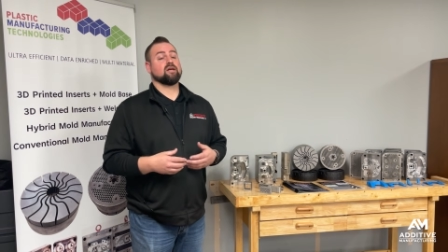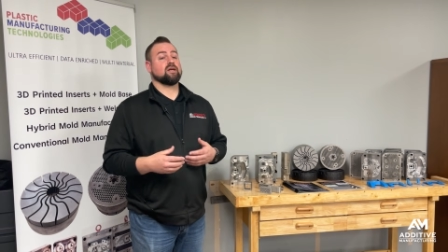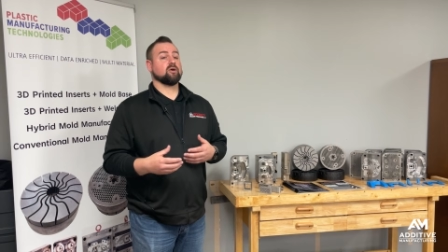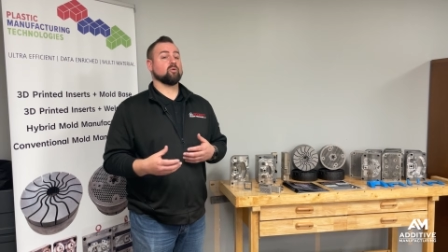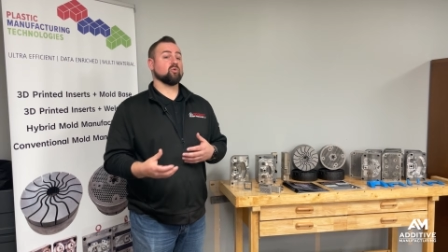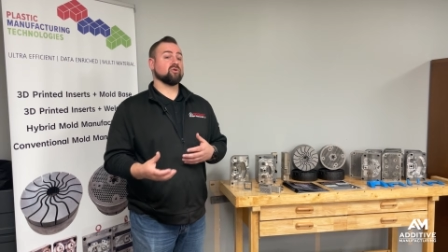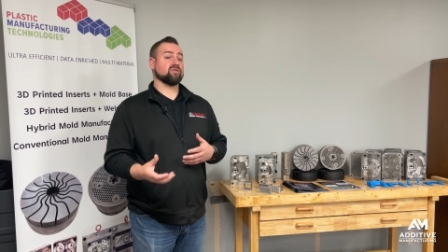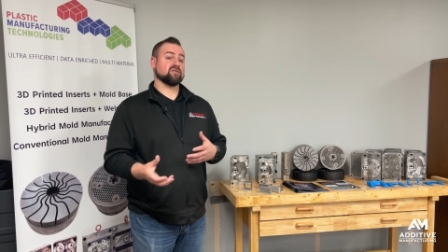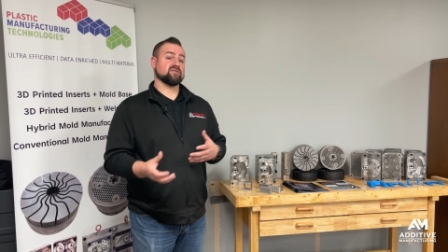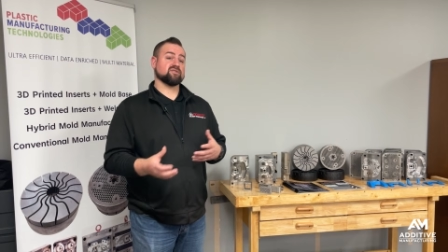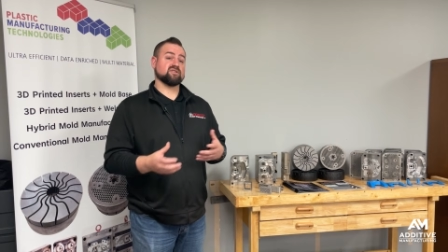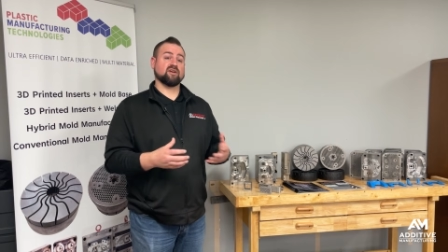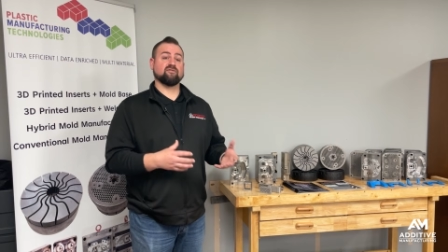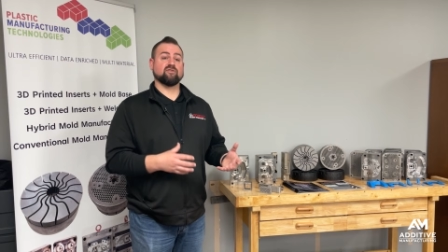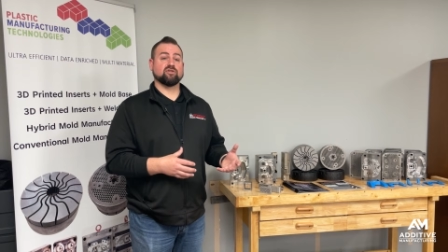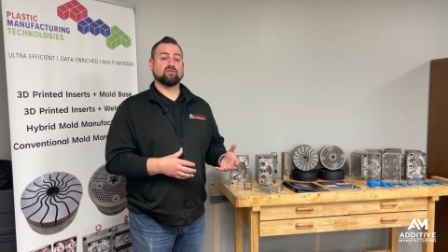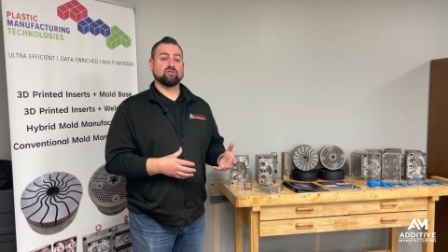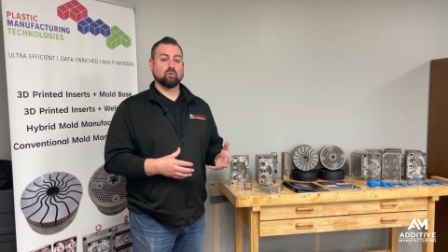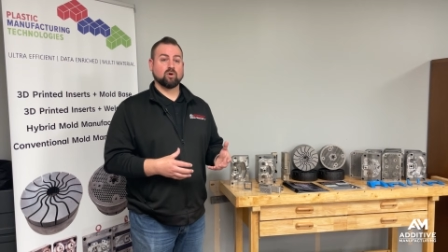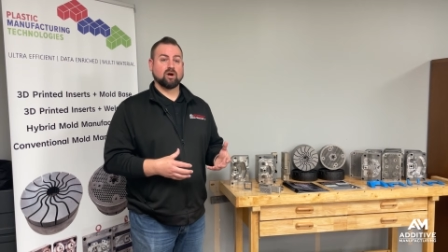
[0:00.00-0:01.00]
and within
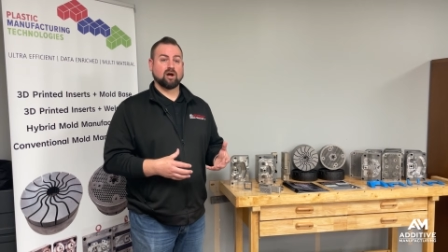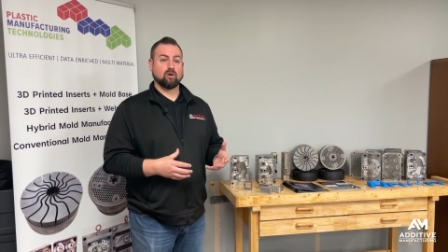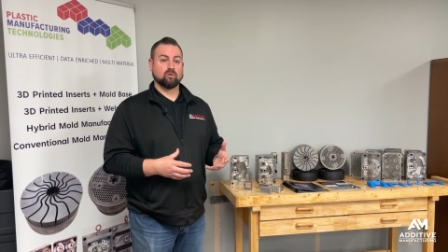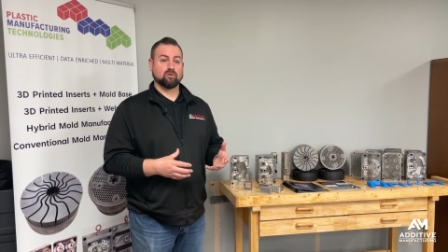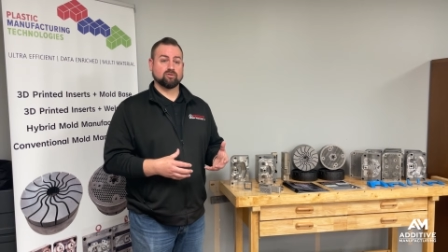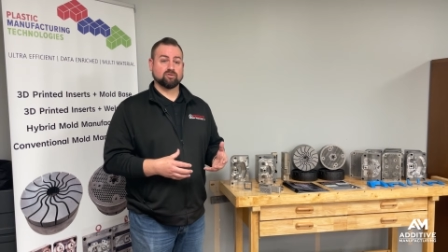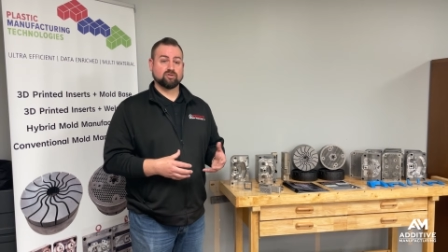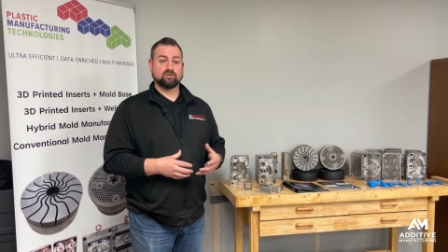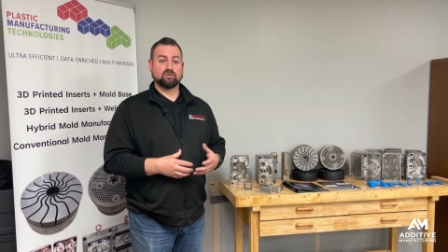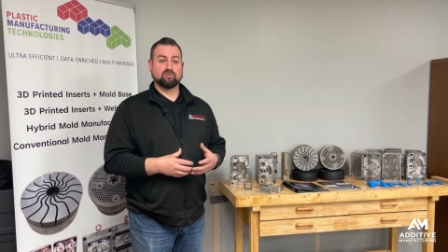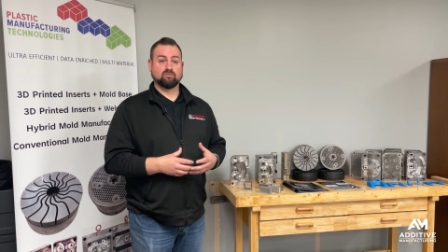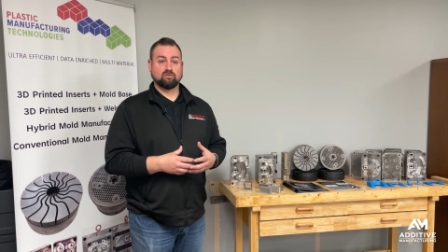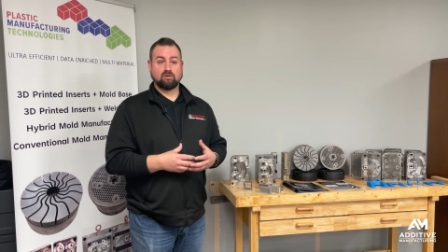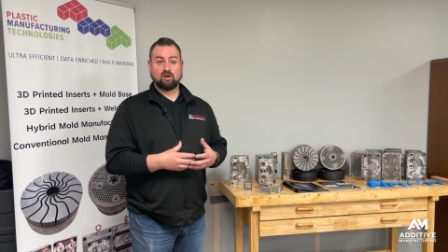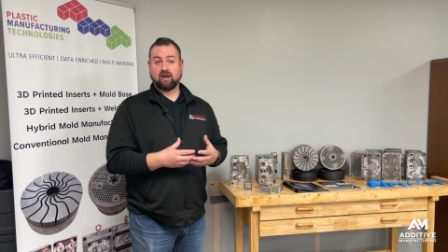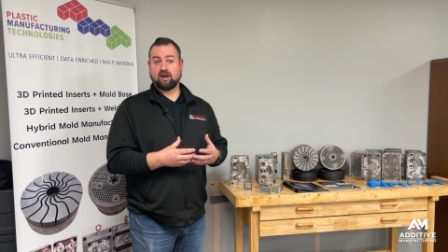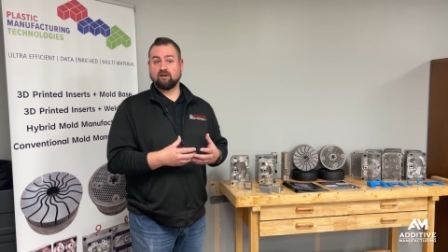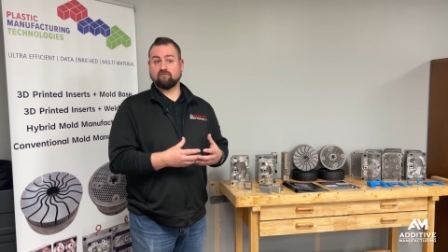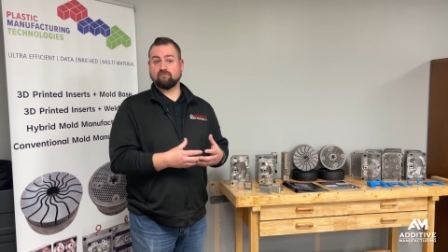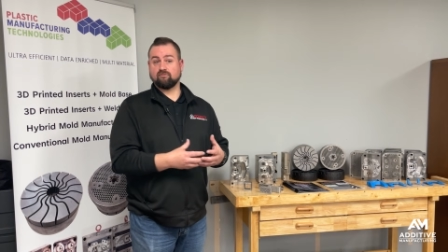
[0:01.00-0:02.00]
72 hours,
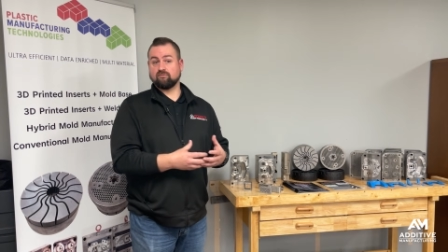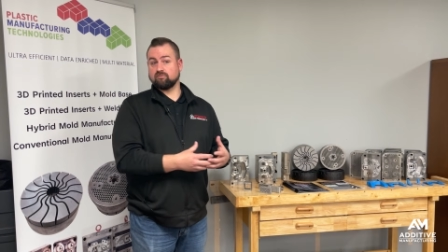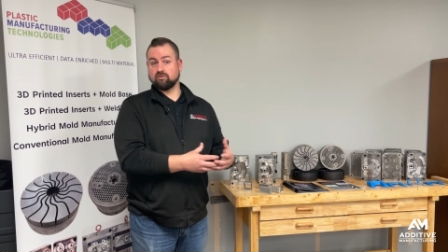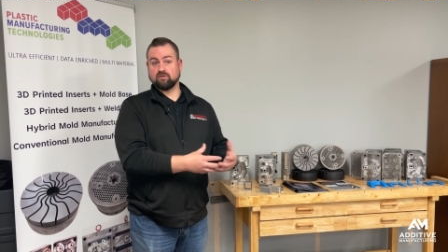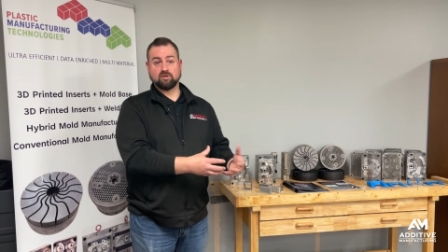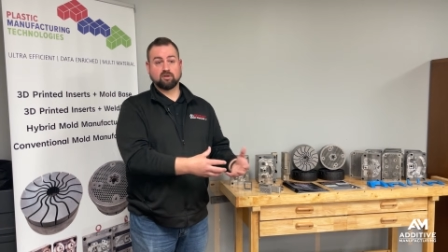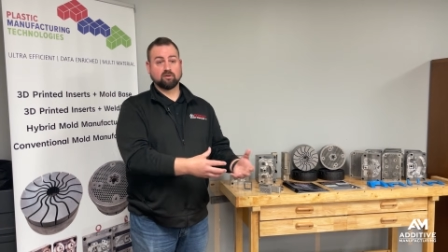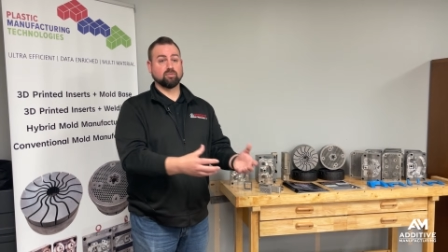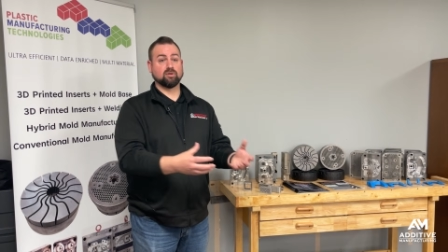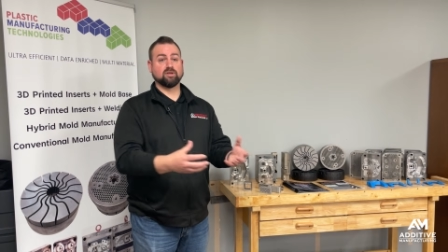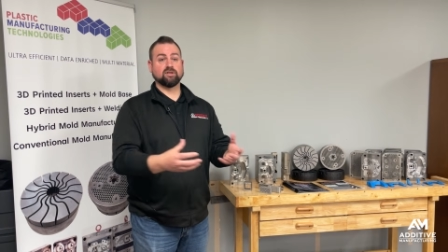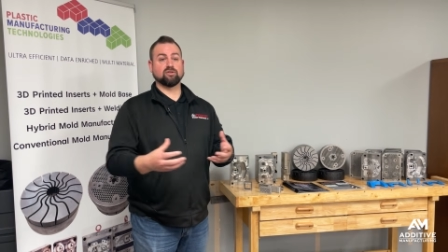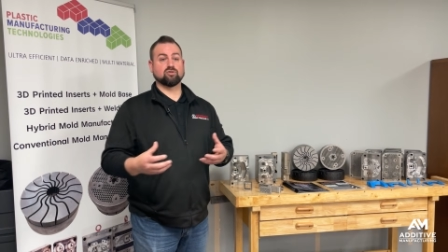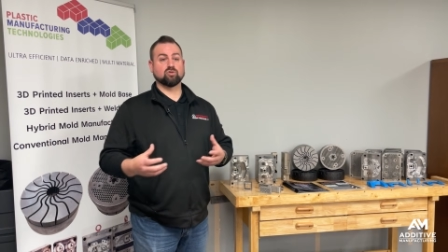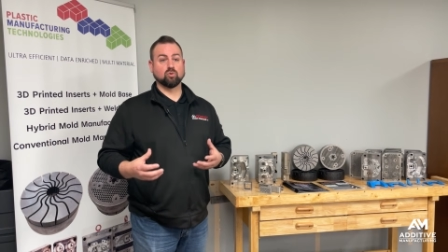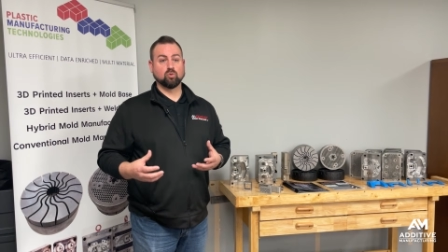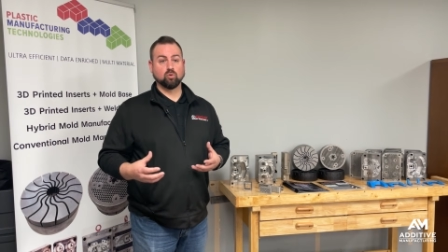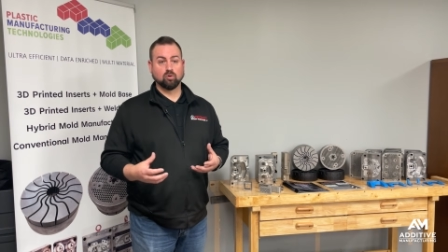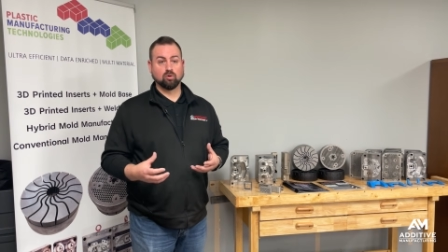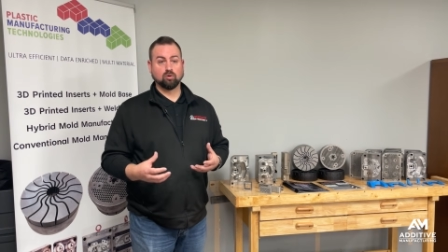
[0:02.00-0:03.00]
have the complete
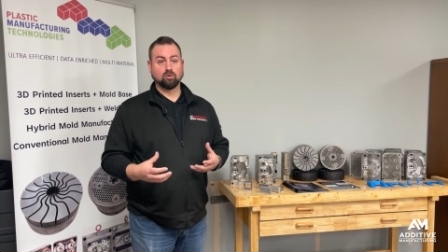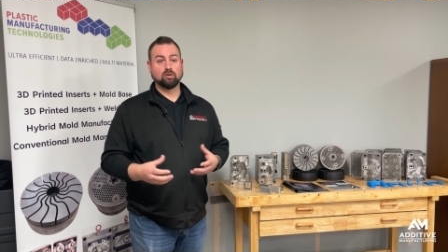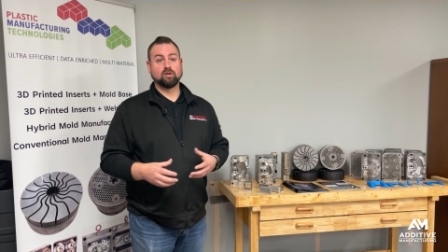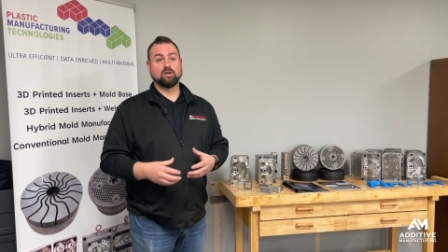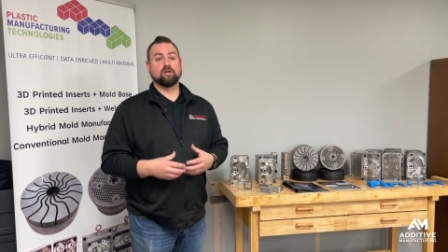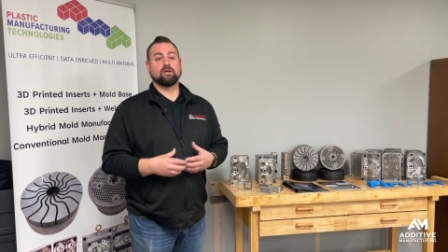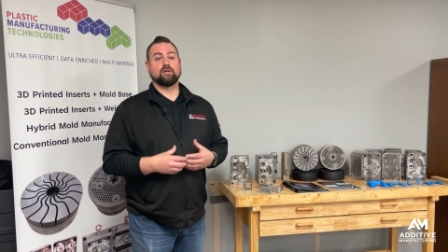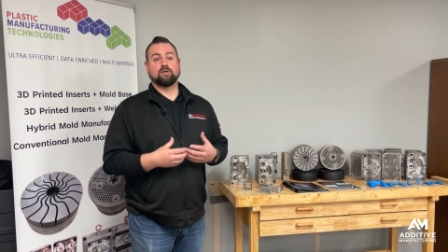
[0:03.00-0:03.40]
tool